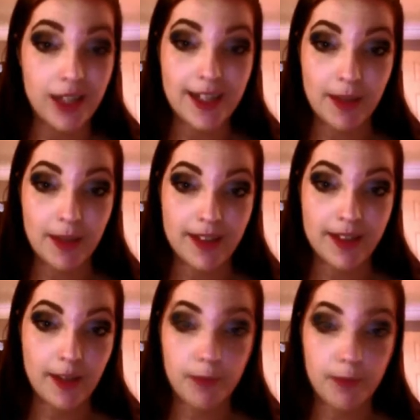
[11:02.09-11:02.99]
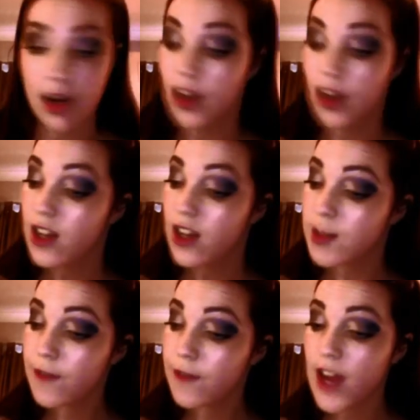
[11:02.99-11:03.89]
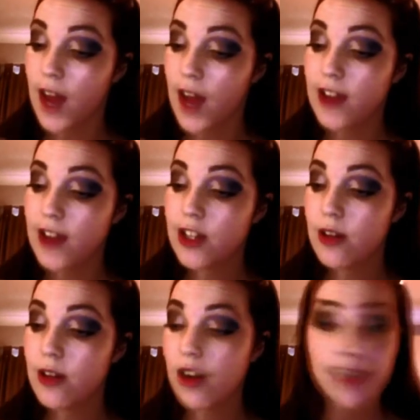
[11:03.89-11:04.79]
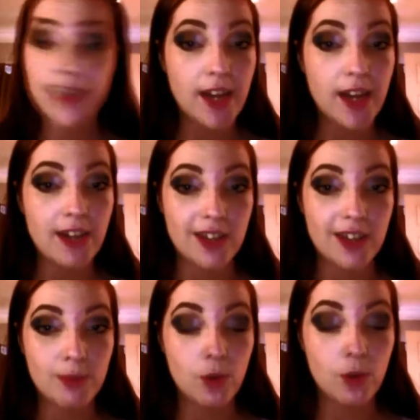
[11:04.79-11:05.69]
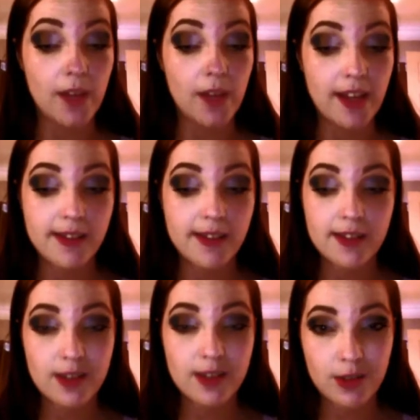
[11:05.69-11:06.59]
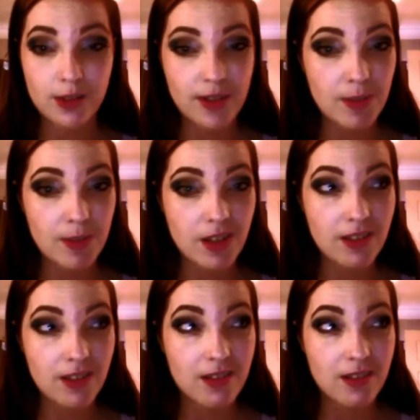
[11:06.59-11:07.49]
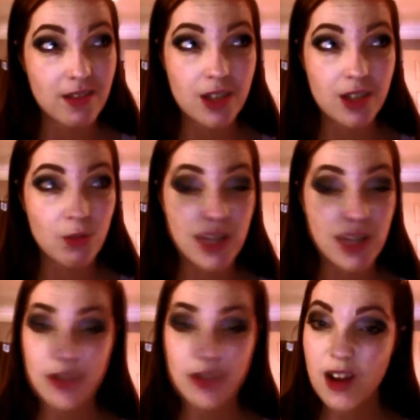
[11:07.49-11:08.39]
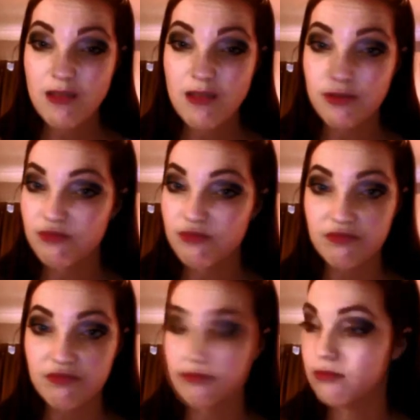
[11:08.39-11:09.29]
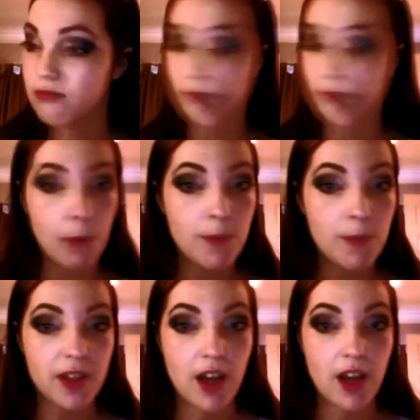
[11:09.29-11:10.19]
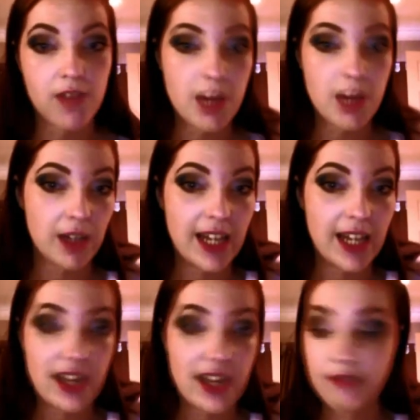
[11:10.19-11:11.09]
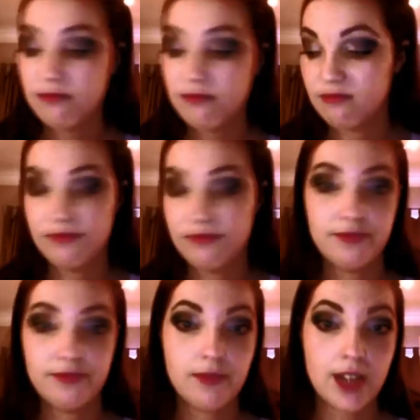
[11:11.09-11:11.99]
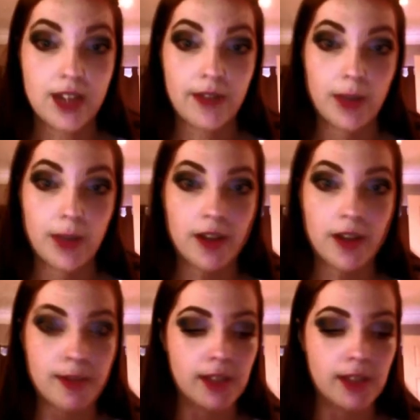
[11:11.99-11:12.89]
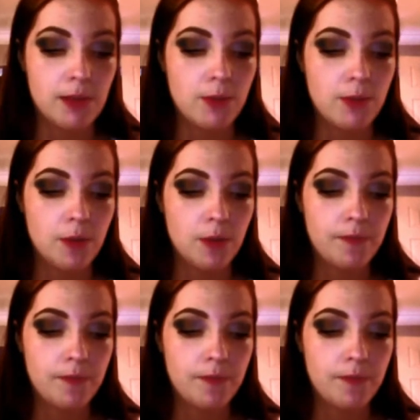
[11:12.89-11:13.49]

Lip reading: expensive, but to be fair, they do last for ages. I bought this Christmas 2012. No problems with it. Keep it clean. It's definitely worth spending a bit more.